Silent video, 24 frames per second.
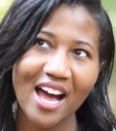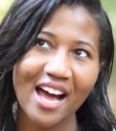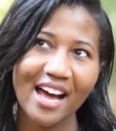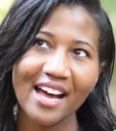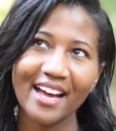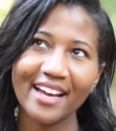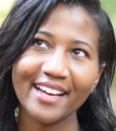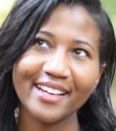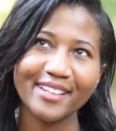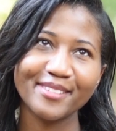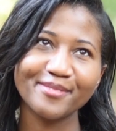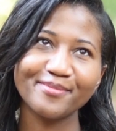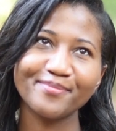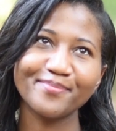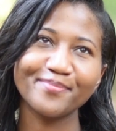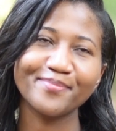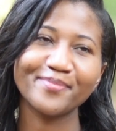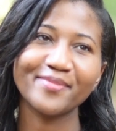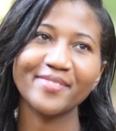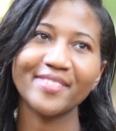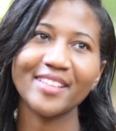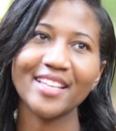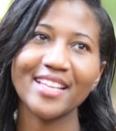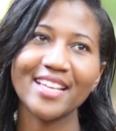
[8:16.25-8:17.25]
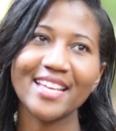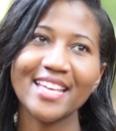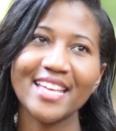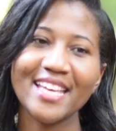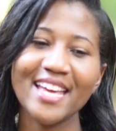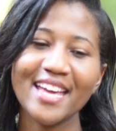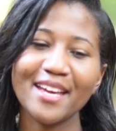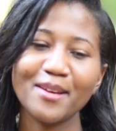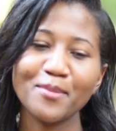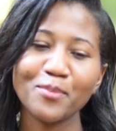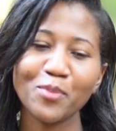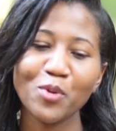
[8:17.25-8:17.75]
I
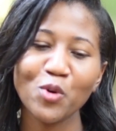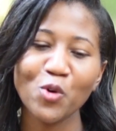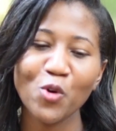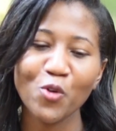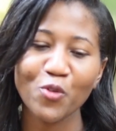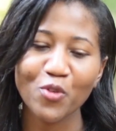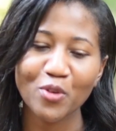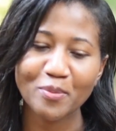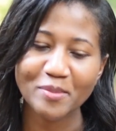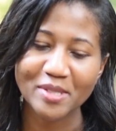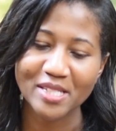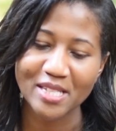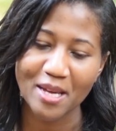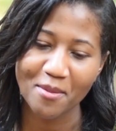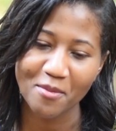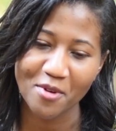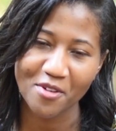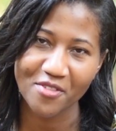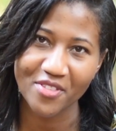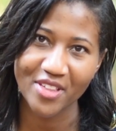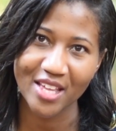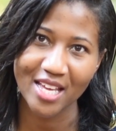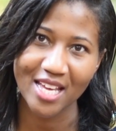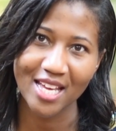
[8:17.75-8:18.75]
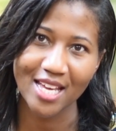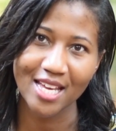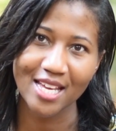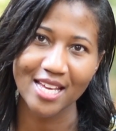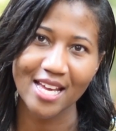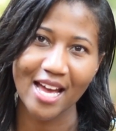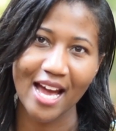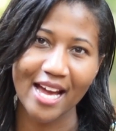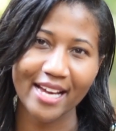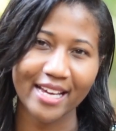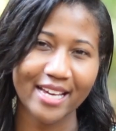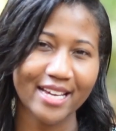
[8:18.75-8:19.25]
can't pull from some of
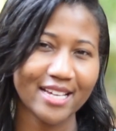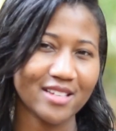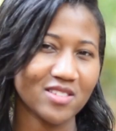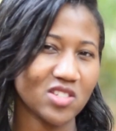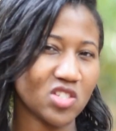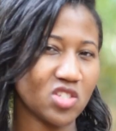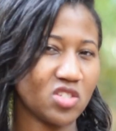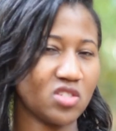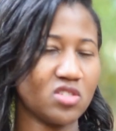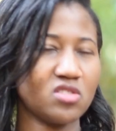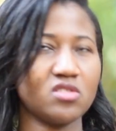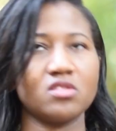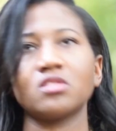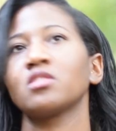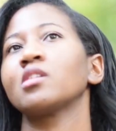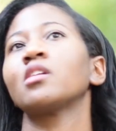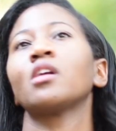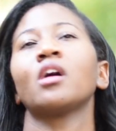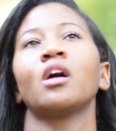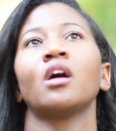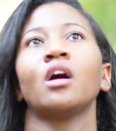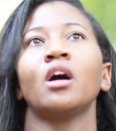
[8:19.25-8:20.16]
the, I guess,